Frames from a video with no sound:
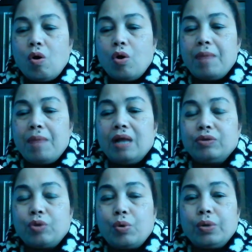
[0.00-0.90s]
Or
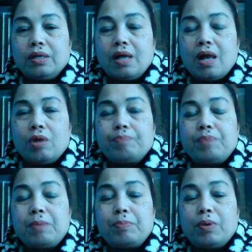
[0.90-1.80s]
melatonin. A lot of
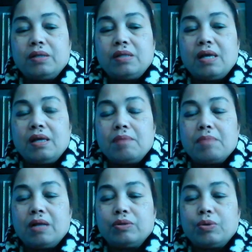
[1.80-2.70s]
people are taking
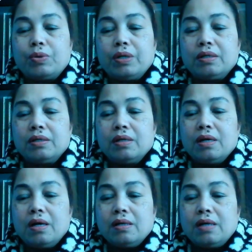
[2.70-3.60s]
melatonin.
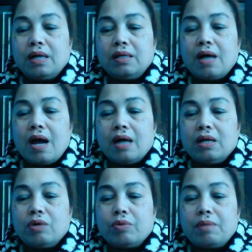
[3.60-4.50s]
Getting
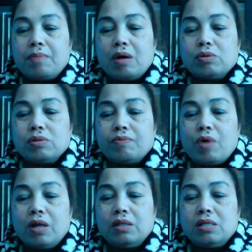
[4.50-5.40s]
adequate amounts of
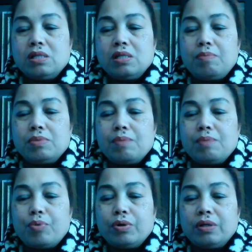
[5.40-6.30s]
quality sleep is
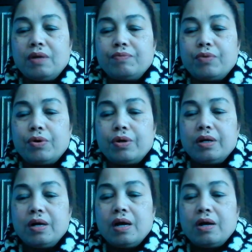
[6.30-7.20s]
important
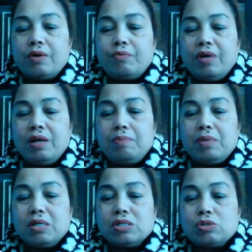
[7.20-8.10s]
for
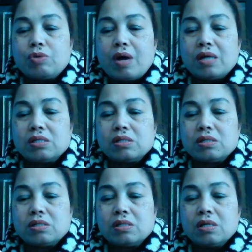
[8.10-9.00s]
relieving
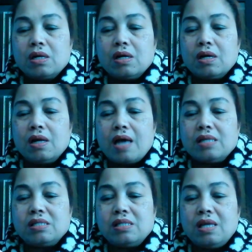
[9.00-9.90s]
stress.
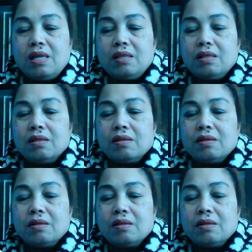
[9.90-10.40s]
Glycine,